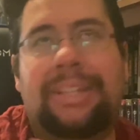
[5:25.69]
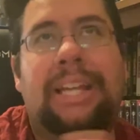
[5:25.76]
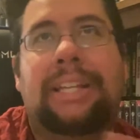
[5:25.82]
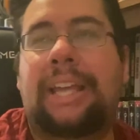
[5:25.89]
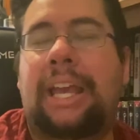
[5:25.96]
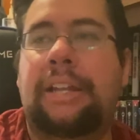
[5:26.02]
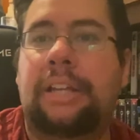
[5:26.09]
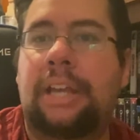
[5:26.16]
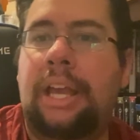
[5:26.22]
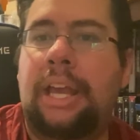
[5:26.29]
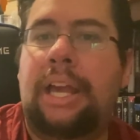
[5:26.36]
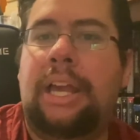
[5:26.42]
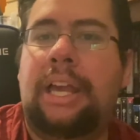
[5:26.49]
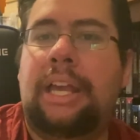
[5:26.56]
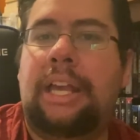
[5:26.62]
again,
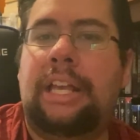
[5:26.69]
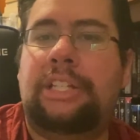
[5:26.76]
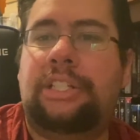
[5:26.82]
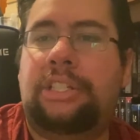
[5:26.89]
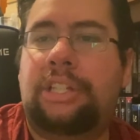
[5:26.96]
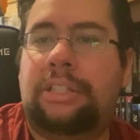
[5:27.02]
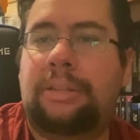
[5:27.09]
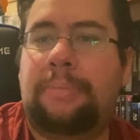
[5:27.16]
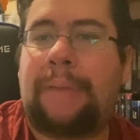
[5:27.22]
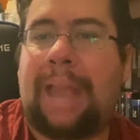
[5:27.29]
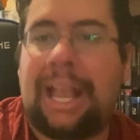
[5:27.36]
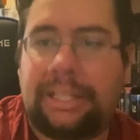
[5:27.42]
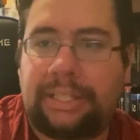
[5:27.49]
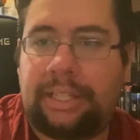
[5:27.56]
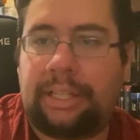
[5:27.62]
it's just a
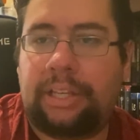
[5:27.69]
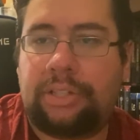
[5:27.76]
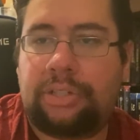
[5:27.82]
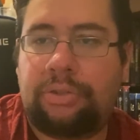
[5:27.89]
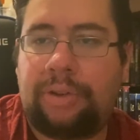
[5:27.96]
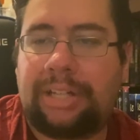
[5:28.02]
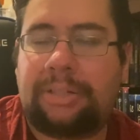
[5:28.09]
pacing issue.